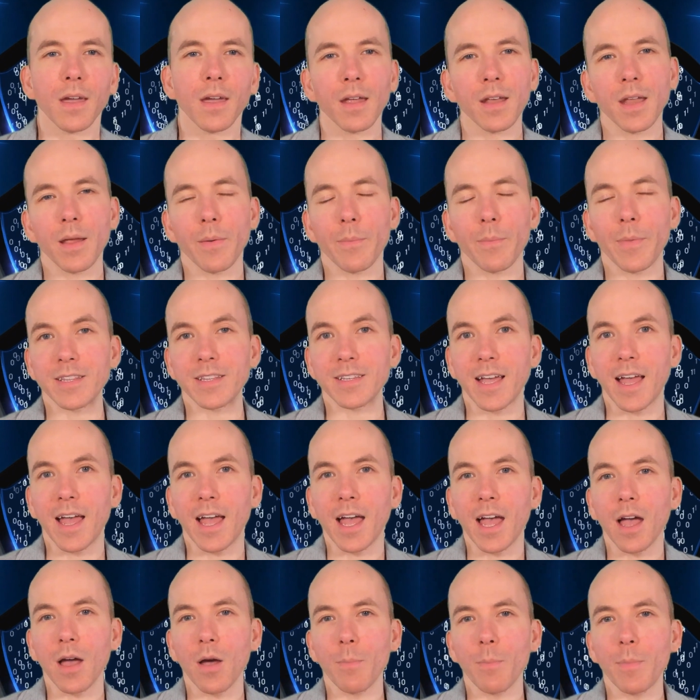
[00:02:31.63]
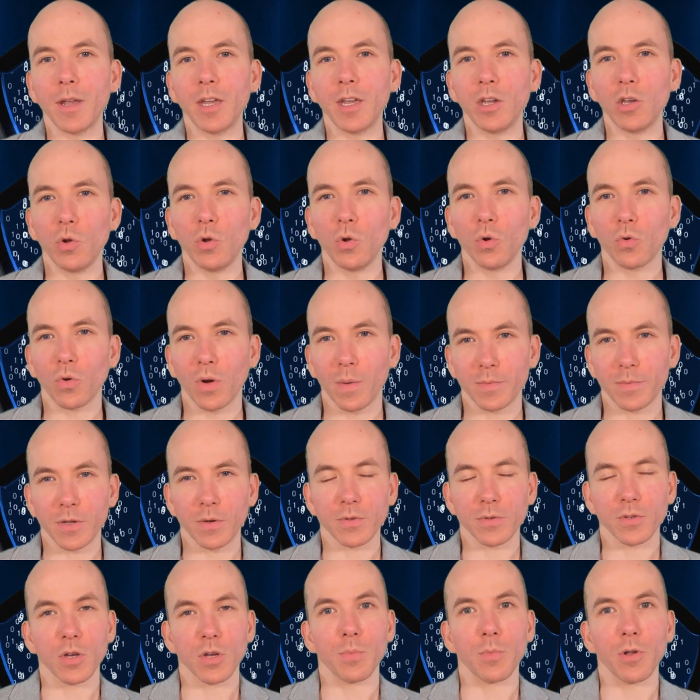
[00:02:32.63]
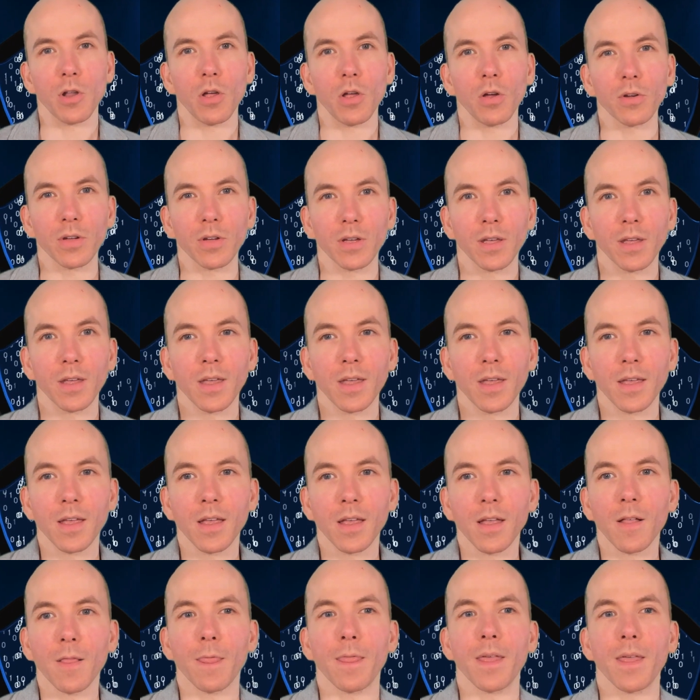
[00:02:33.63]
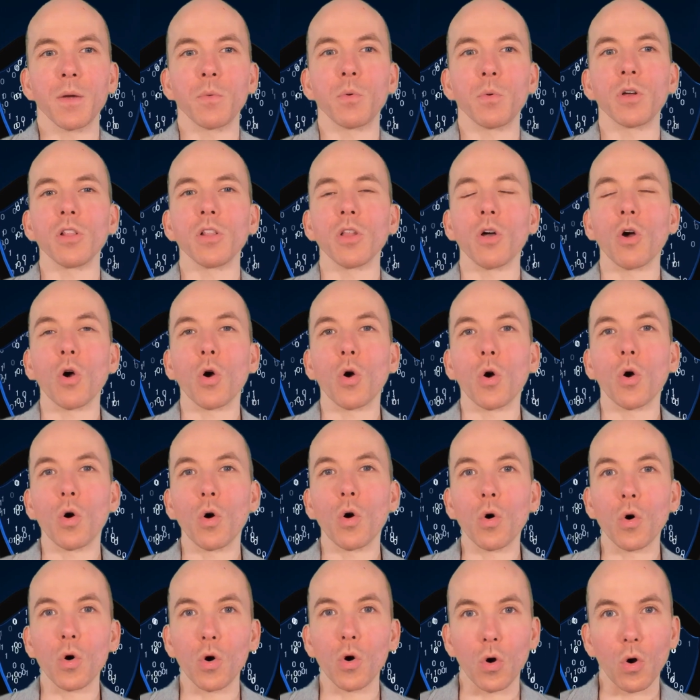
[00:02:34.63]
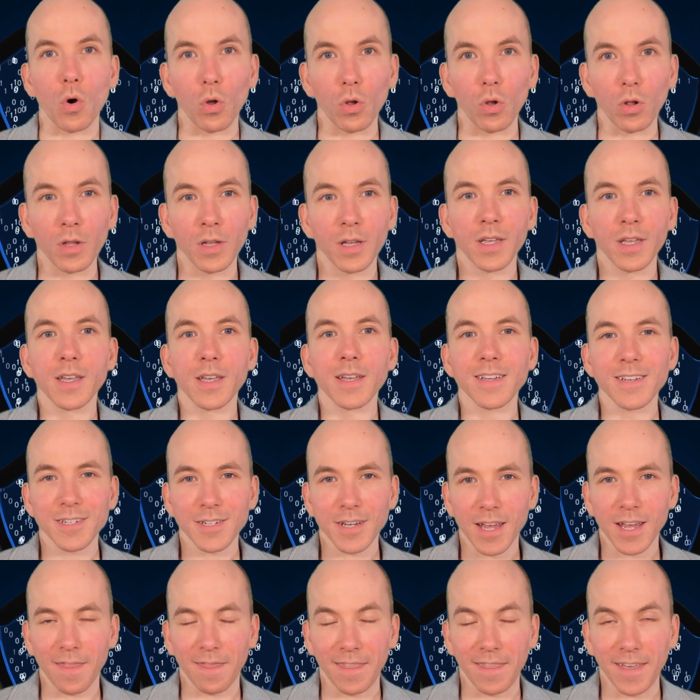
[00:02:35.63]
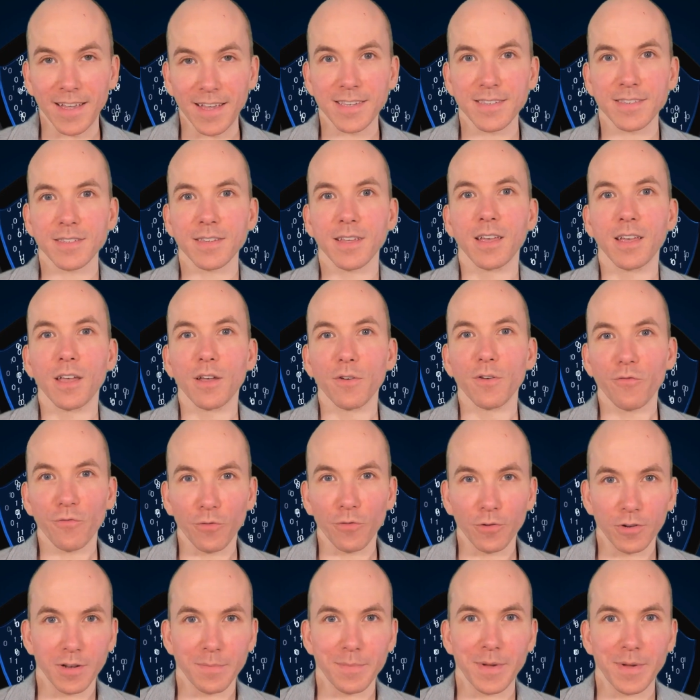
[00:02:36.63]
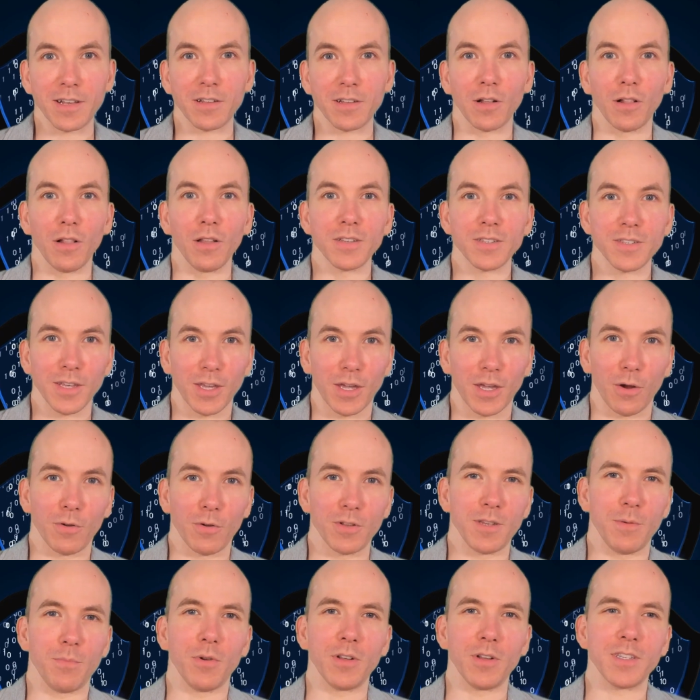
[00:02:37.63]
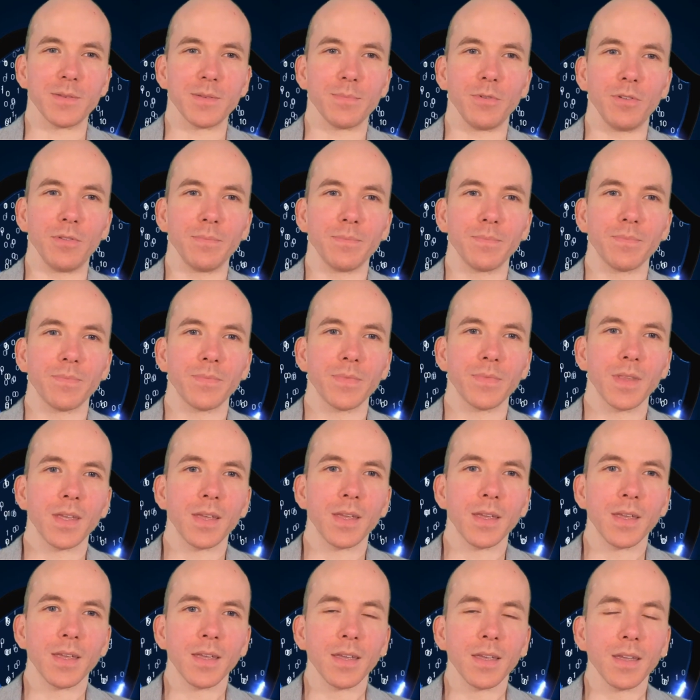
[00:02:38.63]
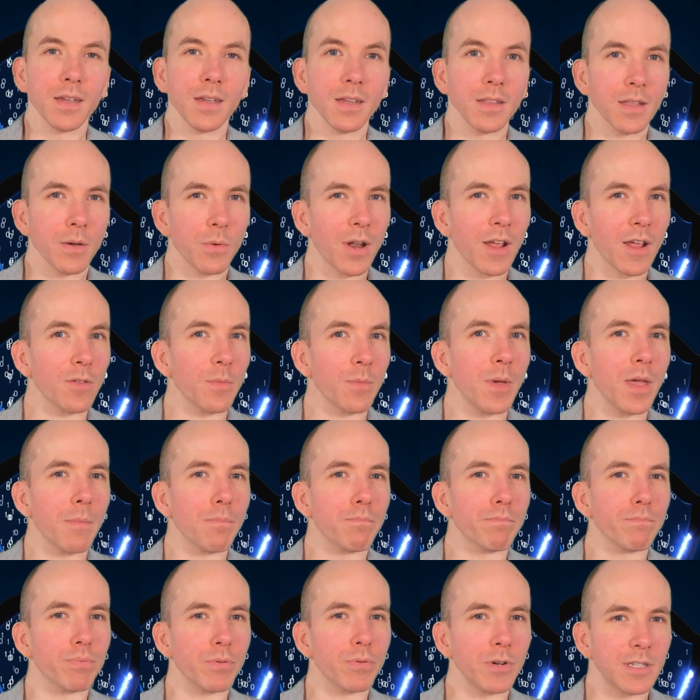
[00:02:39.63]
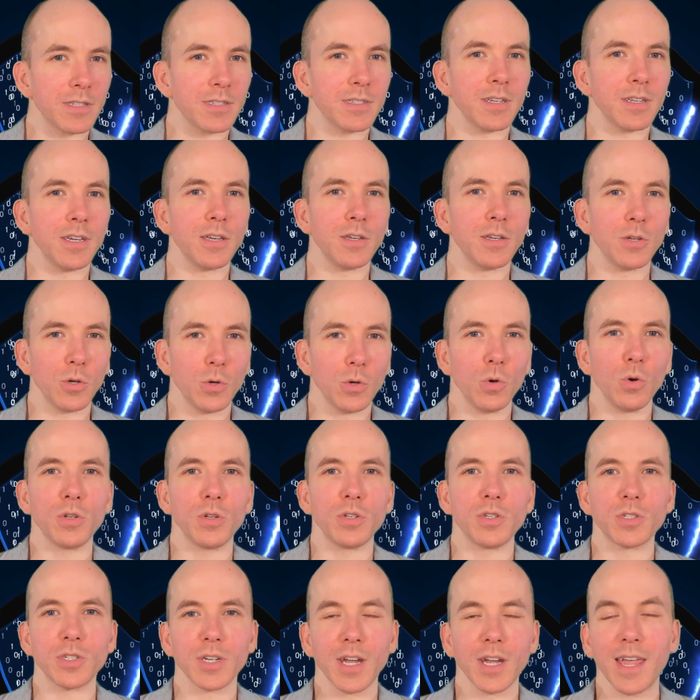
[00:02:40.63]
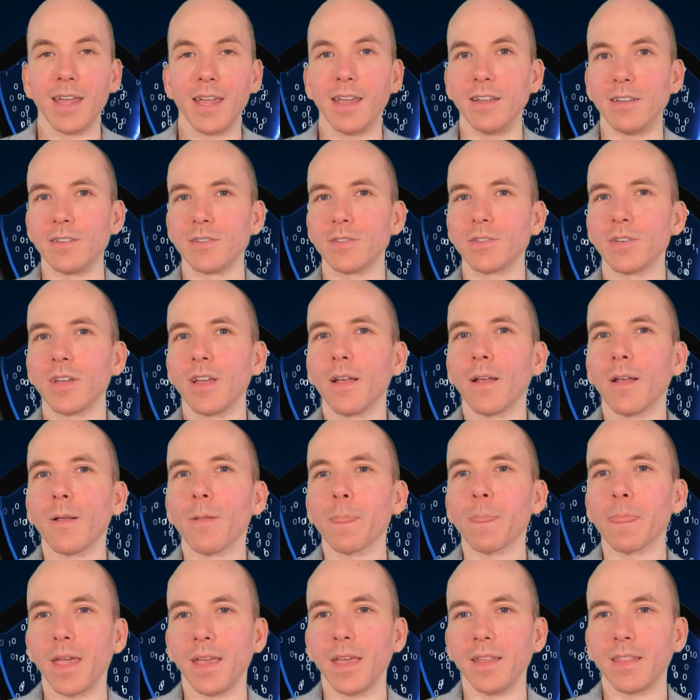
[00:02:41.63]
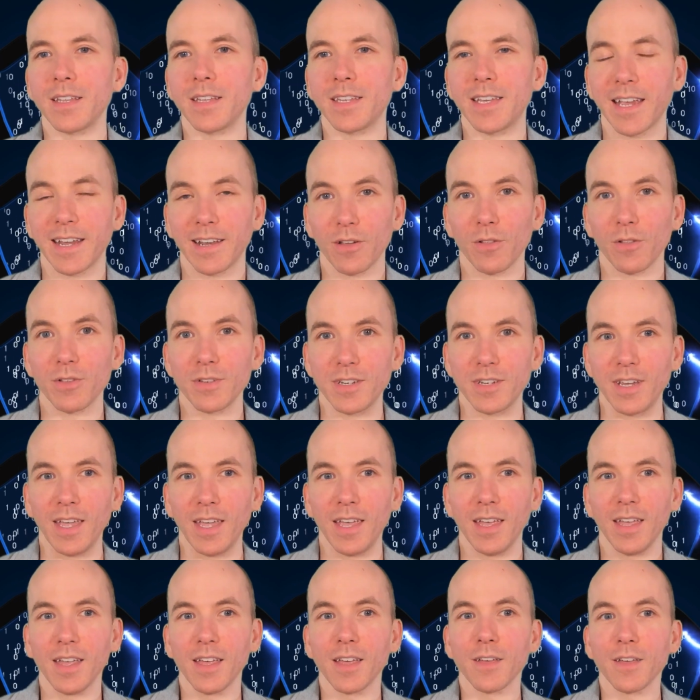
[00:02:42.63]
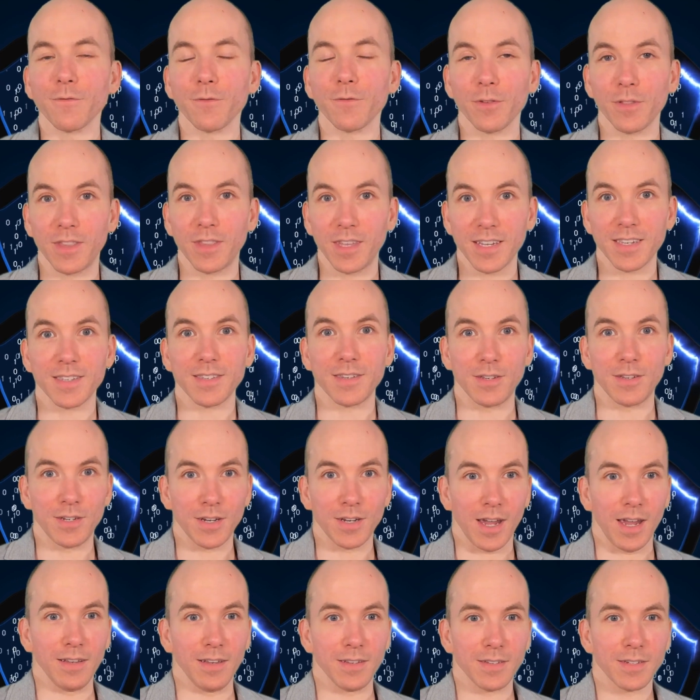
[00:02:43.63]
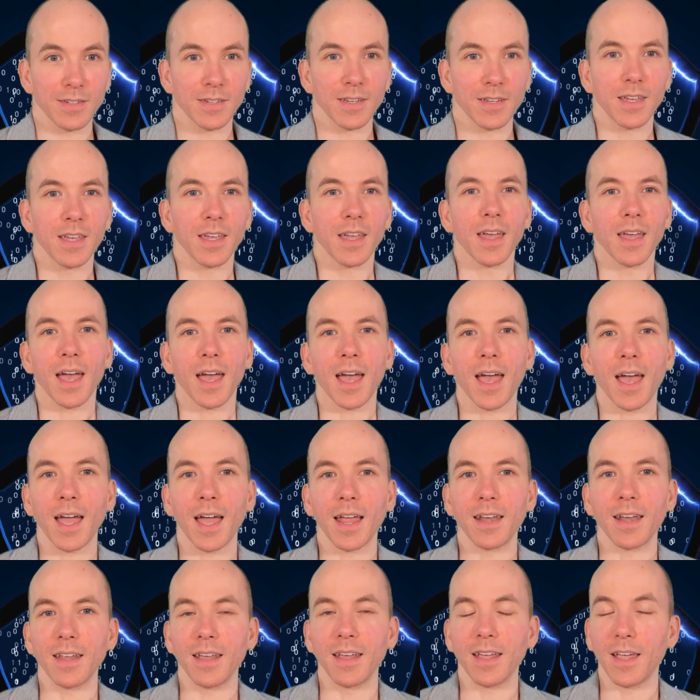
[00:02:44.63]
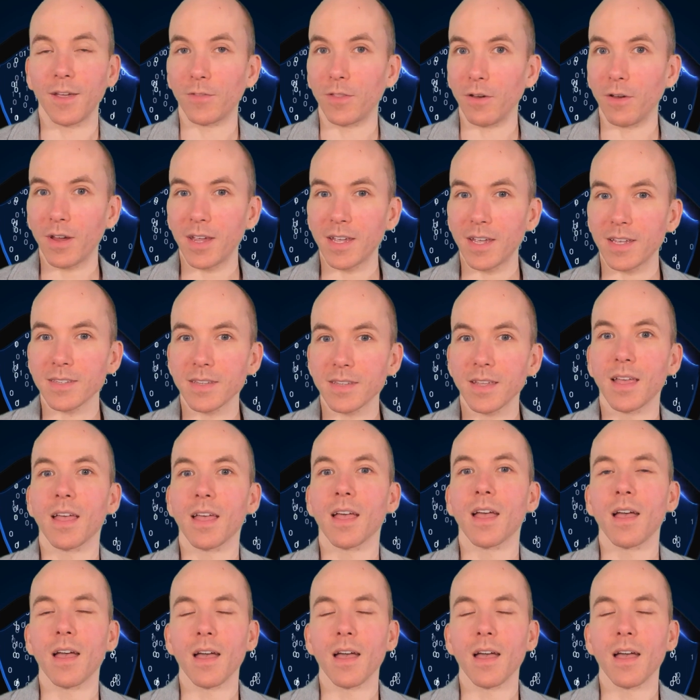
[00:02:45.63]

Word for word: And no matter how many new cryptos come along, they will all share this fundamental security principle. There would have to be a pretty huge change in the technology for this to change. And if there is,